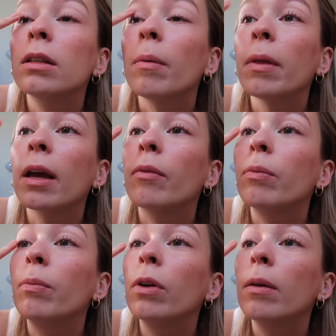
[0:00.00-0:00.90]
Something
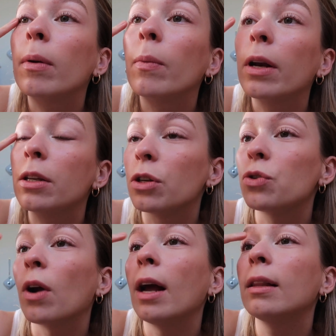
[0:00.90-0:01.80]
I've really been wanting to
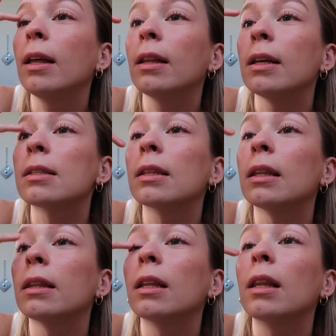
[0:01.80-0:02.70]
try lately is
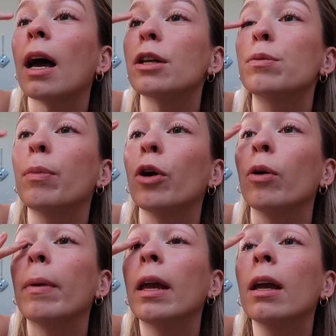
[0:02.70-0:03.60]
the lash
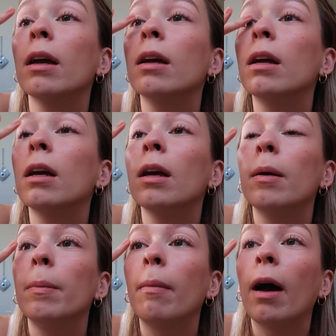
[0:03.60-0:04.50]
perming.
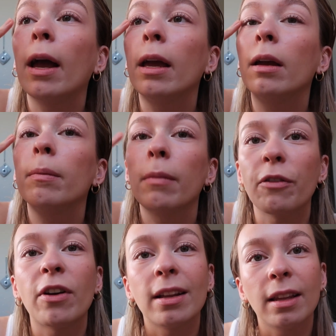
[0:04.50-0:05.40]
My
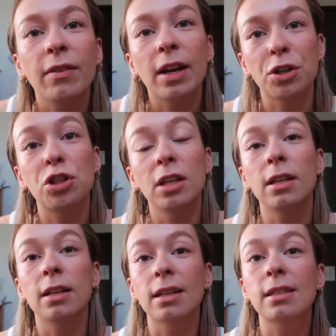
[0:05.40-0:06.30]
friend Olivia,
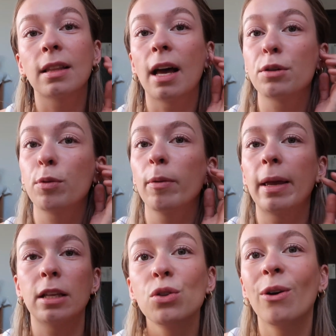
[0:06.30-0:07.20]
she does the lash
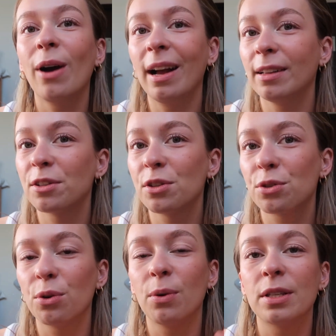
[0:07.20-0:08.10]
perming, so her eyelashes
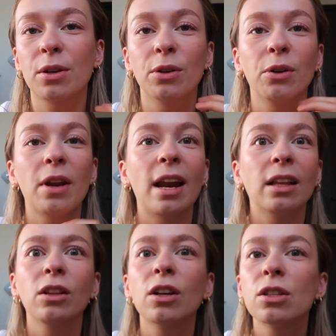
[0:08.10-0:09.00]
are always curled, and
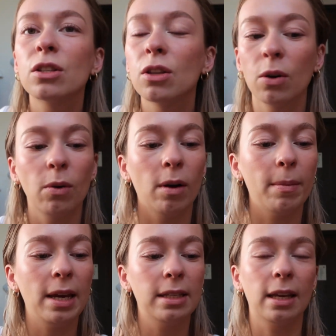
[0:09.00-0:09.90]
it looks so
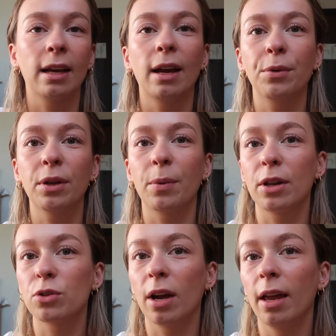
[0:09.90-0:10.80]
amazing. I really
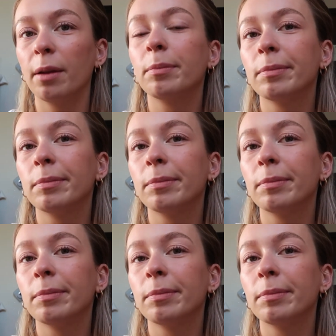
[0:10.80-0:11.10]
want to try it.